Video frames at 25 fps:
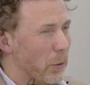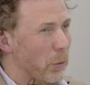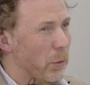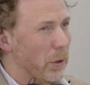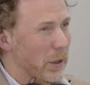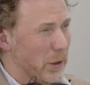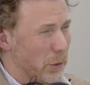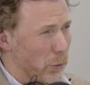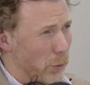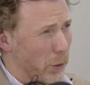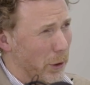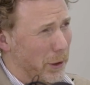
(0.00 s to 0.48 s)

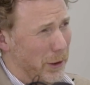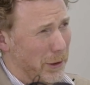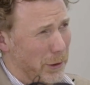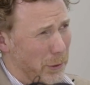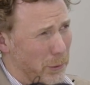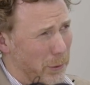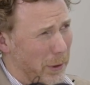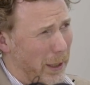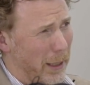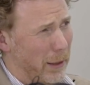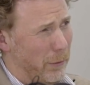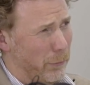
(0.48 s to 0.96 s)
Which
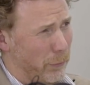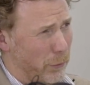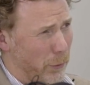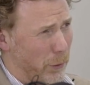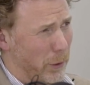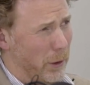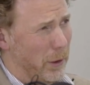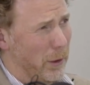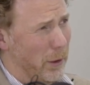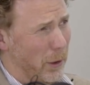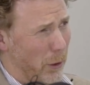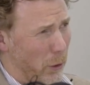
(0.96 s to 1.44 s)
works great
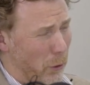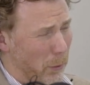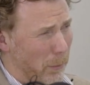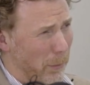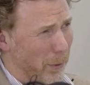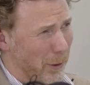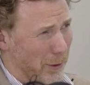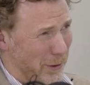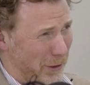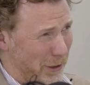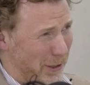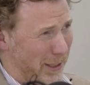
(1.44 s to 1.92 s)
for a
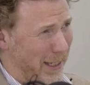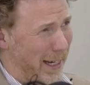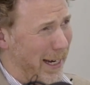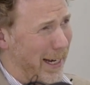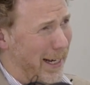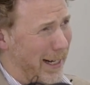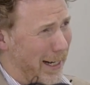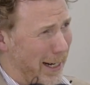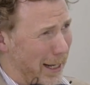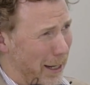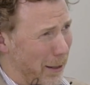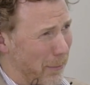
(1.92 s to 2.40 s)
global
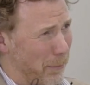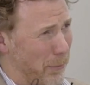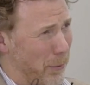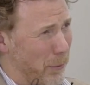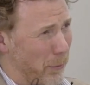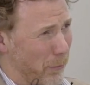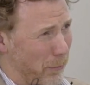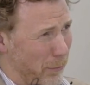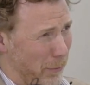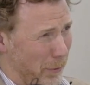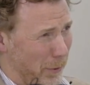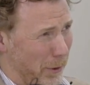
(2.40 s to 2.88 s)
scale
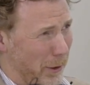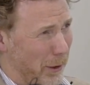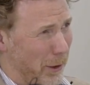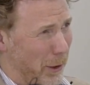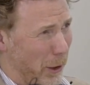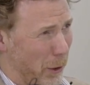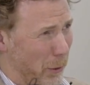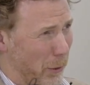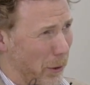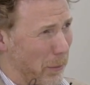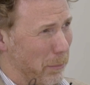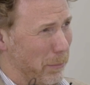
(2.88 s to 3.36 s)
up,
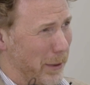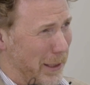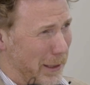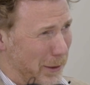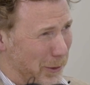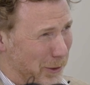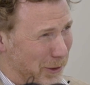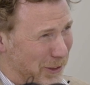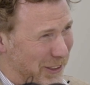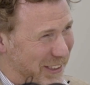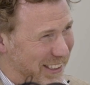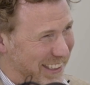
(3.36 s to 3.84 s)
going
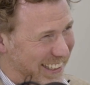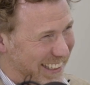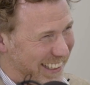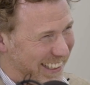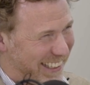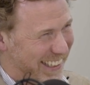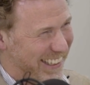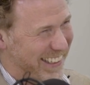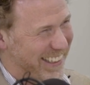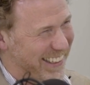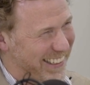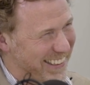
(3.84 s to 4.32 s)

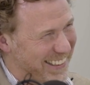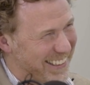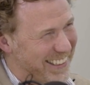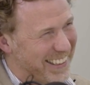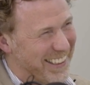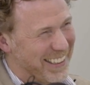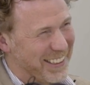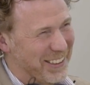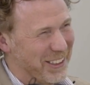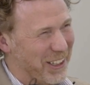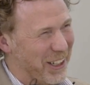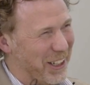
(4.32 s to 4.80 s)
B2C.